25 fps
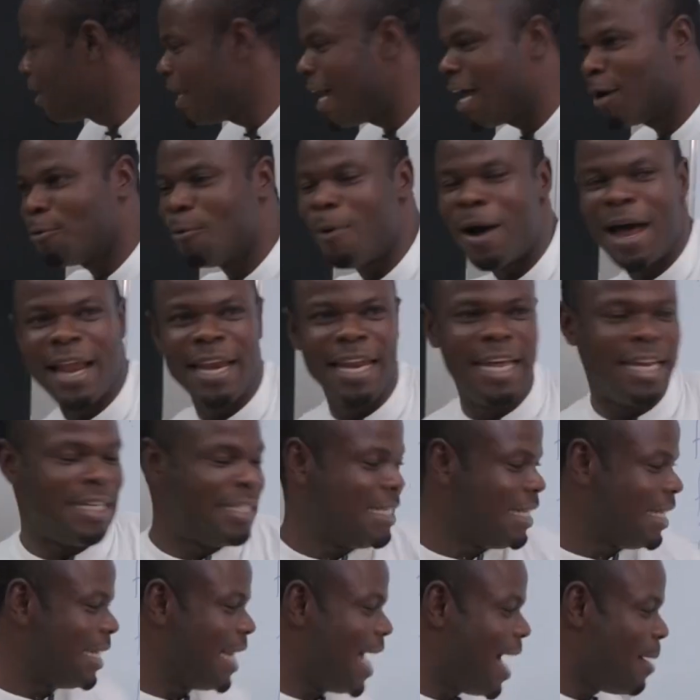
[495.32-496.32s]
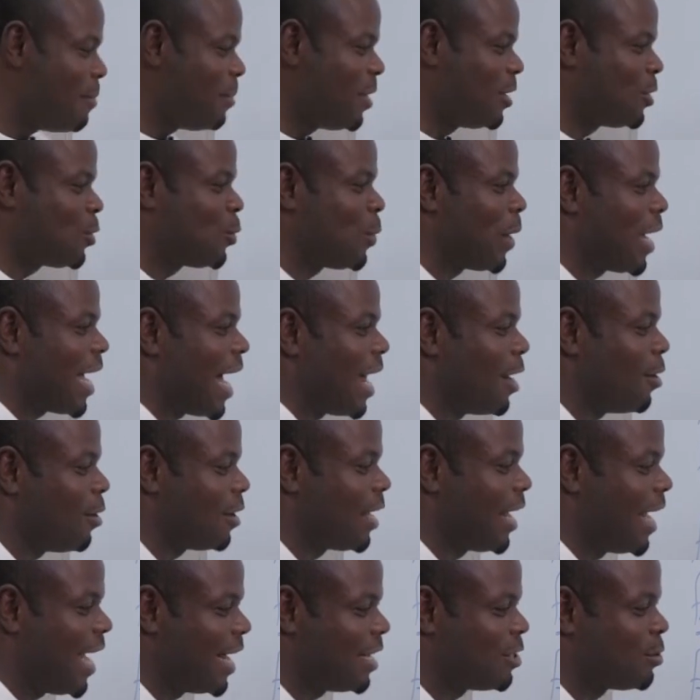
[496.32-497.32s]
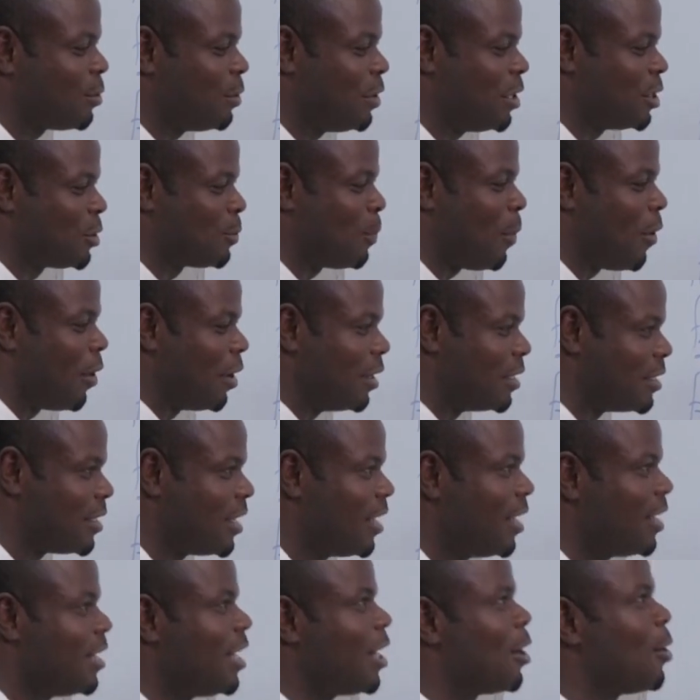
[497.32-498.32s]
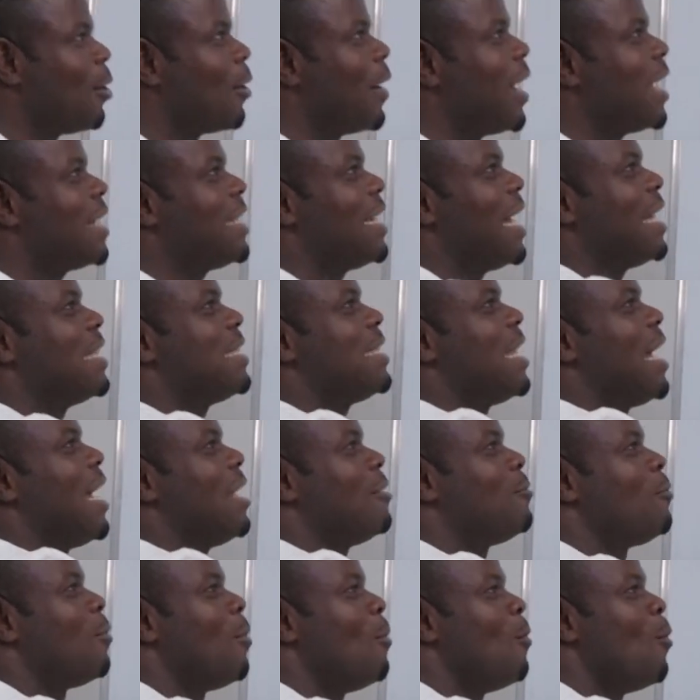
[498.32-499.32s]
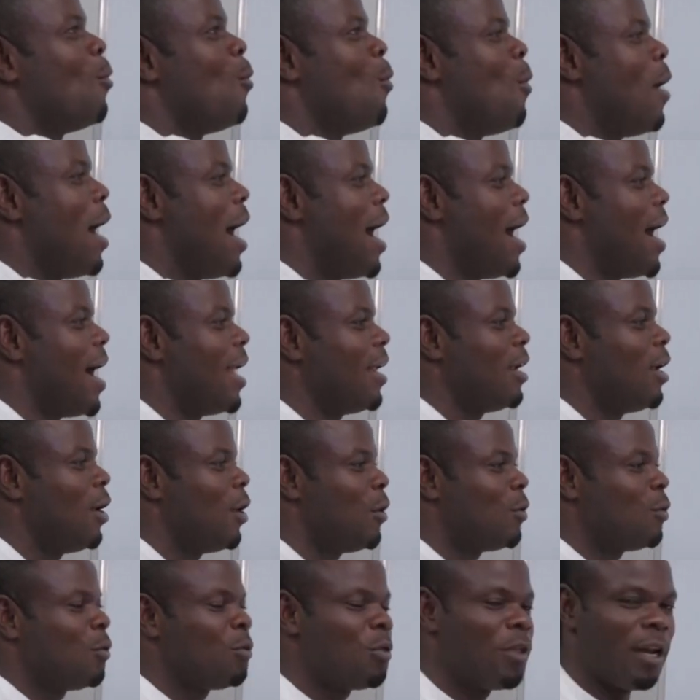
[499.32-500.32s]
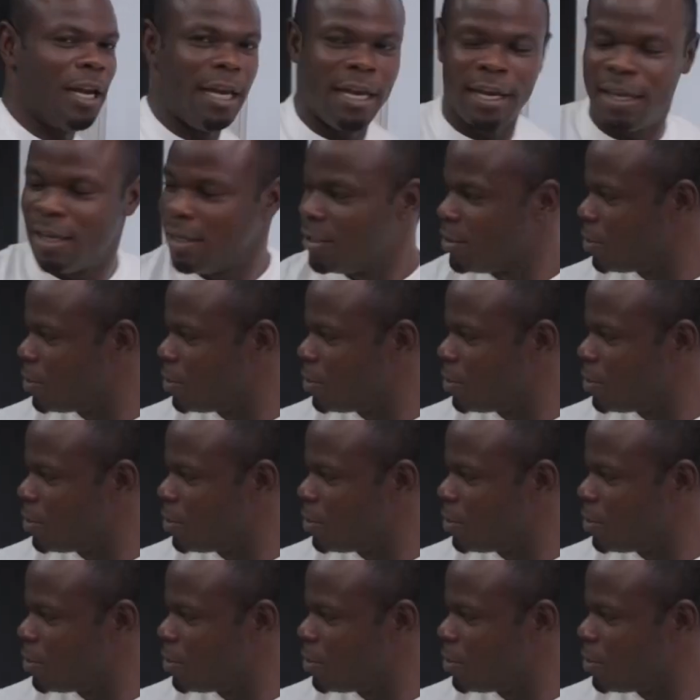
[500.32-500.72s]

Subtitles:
Than 180. That means we cannot get to this point. The correct answer is from 1 to 3.